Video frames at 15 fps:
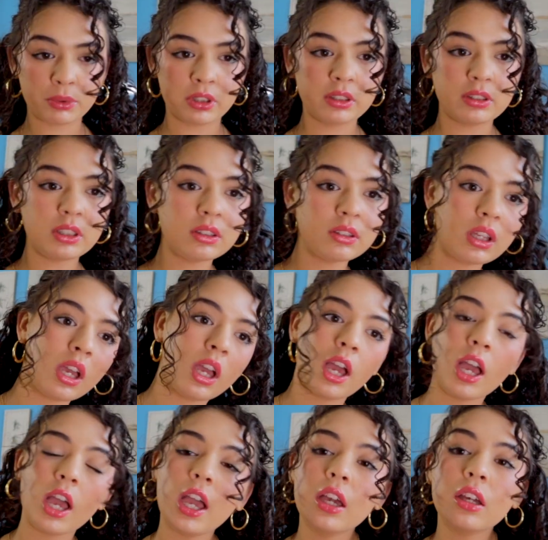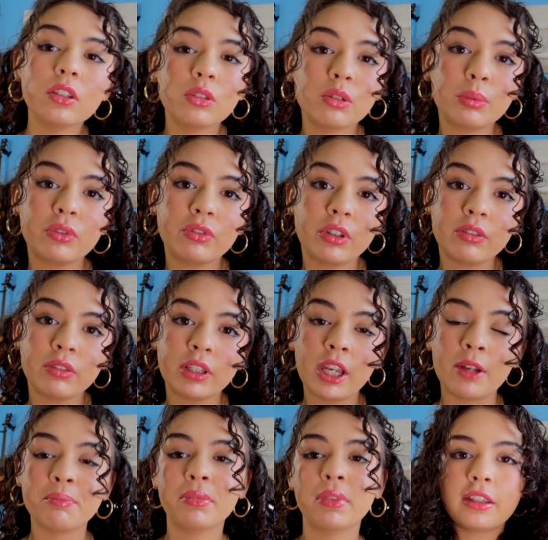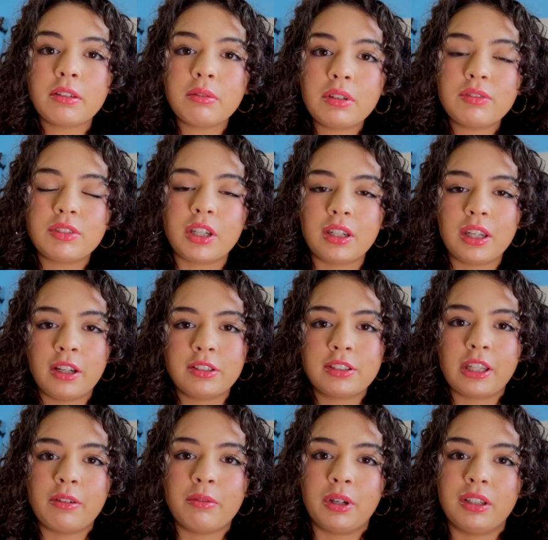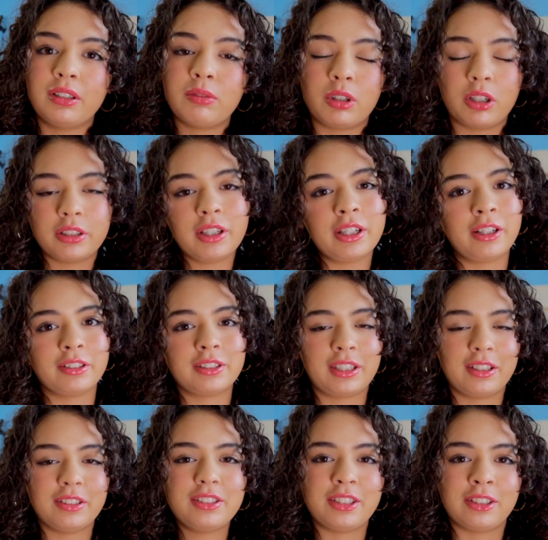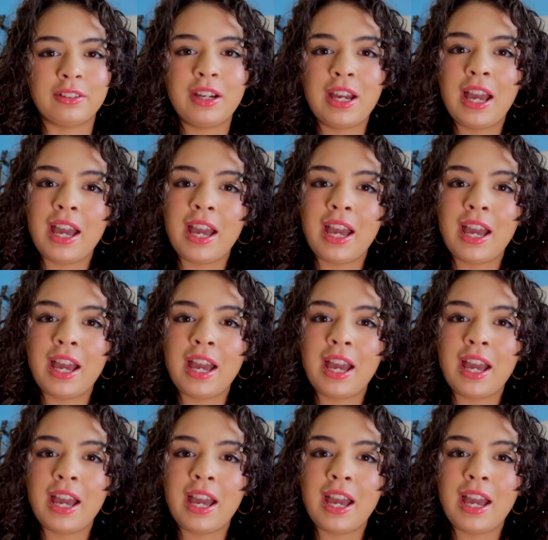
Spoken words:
easy, and doable for every day. Now that we've done hairstyle 1, we're on to hairstyle 2.